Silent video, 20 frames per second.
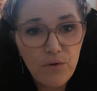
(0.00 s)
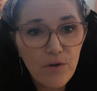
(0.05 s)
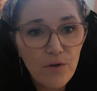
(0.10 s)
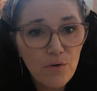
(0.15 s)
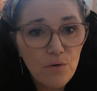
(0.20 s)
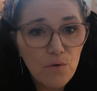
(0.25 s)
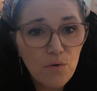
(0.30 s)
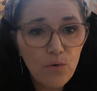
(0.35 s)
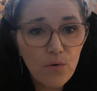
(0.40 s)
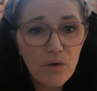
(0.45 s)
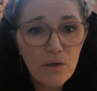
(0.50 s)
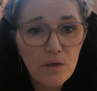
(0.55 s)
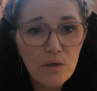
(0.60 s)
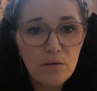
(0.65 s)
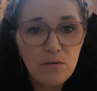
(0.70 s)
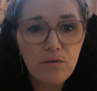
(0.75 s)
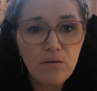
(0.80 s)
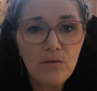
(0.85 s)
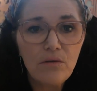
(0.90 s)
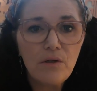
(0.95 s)
You're
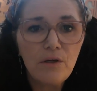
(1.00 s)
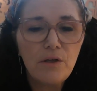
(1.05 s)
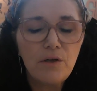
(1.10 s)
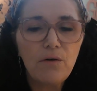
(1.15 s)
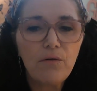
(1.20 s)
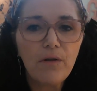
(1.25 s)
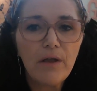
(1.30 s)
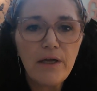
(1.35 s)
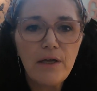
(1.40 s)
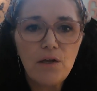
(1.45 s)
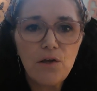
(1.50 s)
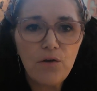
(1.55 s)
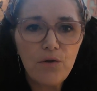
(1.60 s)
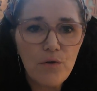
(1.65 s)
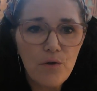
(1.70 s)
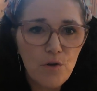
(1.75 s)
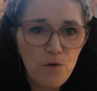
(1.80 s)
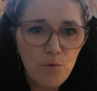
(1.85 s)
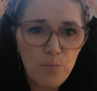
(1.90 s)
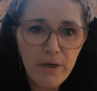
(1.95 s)
hoarding, you know, like you
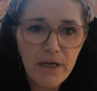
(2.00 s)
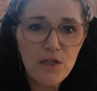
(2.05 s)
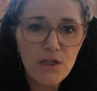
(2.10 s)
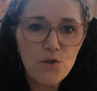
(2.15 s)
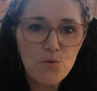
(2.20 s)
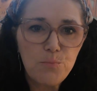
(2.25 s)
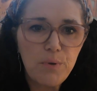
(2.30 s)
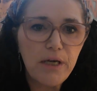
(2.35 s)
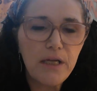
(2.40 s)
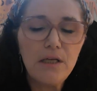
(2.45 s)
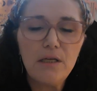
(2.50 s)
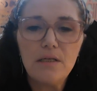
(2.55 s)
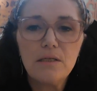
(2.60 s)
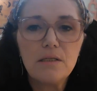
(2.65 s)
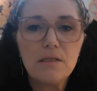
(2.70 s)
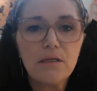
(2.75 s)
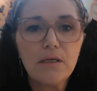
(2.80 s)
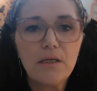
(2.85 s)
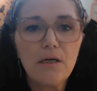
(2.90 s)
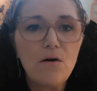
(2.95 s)
you pinch
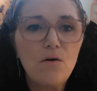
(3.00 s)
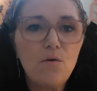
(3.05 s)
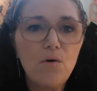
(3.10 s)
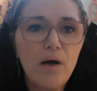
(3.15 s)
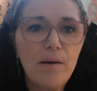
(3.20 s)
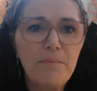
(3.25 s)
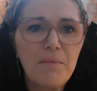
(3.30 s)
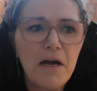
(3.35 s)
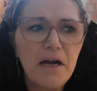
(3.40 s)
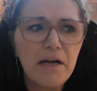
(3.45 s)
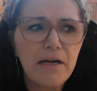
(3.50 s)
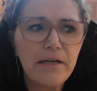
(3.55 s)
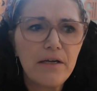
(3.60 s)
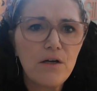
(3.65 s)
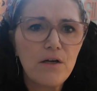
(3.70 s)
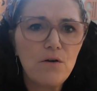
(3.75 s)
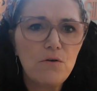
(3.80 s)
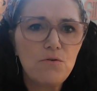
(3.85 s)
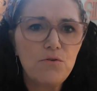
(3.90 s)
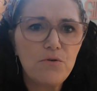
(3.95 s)
pennies. Like, oh, I'm not gonna
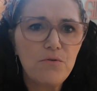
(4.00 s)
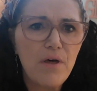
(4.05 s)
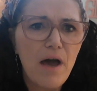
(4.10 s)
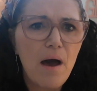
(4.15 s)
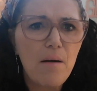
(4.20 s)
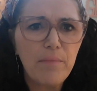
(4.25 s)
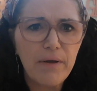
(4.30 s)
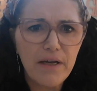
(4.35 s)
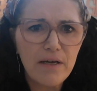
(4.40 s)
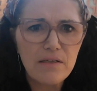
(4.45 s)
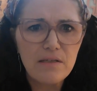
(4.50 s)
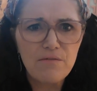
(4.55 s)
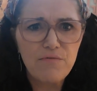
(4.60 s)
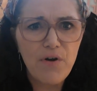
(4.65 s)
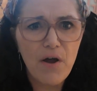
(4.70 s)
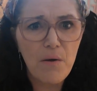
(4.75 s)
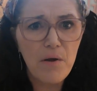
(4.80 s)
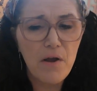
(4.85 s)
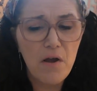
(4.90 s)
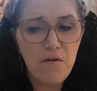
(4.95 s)
go do that because if
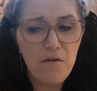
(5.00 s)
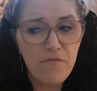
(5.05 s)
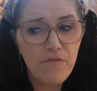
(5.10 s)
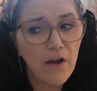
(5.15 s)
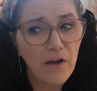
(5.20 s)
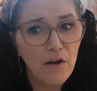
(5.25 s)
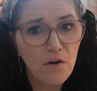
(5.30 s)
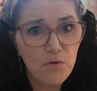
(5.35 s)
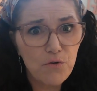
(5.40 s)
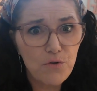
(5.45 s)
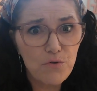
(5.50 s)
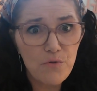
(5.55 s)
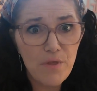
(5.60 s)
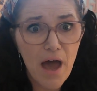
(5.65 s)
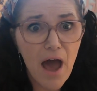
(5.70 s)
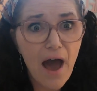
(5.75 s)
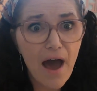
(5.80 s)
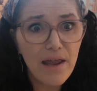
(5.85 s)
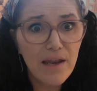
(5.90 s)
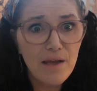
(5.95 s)
I if I go do
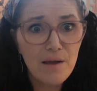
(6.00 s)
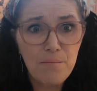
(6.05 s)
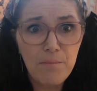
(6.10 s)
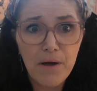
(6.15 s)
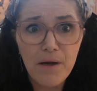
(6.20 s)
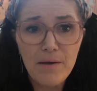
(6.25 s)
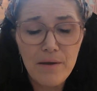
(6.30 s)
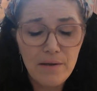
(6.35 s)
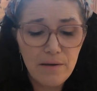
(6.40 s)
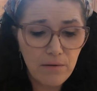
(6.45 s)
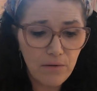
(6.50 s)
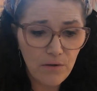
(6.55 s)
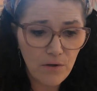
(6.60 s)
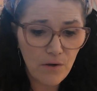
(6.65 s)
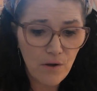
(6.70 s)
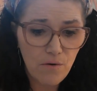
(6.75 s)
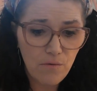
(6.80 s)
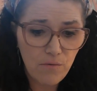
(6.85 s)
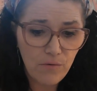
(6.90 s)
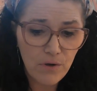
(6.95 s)
that, it might, you
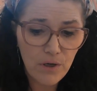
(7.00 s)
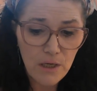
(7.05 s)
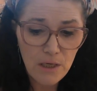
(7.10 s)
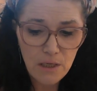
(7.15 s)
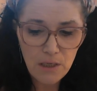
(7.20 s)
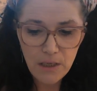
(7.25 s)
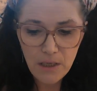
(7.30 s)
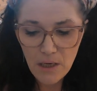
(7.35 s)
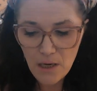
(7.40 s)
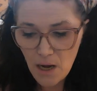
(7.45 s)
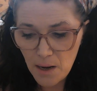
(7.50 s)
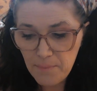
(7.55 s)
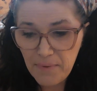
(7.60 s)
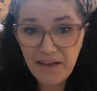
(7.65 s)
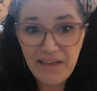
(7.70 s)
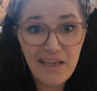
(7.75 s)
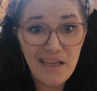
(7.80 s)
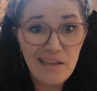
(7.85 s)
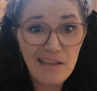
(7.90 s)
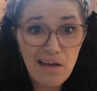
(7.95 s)
know, I
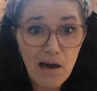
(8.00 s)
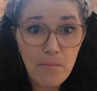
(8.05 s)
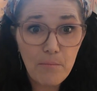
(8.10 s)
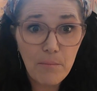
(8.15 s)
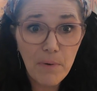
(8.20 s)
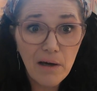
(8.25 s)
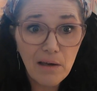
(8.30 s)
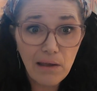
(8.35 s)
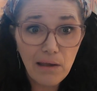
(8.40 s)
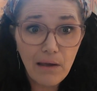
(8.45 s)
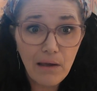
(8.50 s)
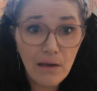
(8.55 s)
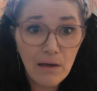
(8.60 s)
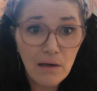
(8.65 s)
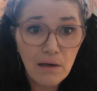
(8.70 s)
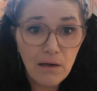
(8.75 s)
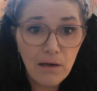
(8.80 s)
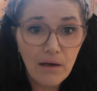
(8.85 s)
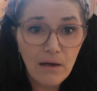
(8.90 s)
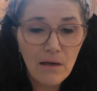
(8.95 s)
might need that money.
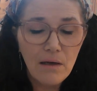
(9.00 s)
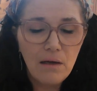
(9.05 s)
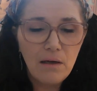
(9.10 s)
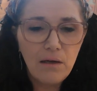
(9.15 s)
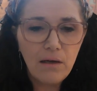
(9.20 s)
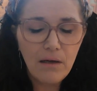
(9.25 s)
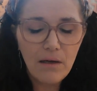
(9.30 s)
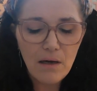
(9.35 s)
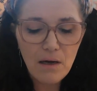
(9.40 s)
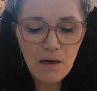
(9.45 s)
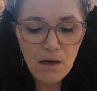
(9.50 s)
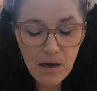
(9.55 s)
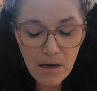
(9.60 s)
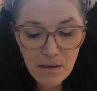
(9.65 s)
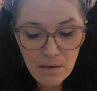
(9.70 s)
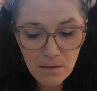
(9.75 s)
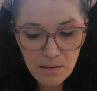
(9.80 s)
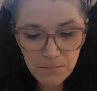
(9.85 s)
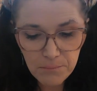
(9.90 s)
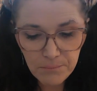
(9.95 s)

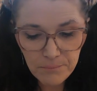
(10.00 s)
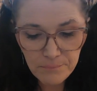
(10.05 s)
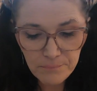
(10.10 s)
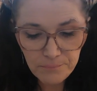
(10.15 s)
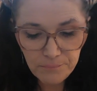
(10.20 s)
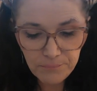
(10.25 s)
Um.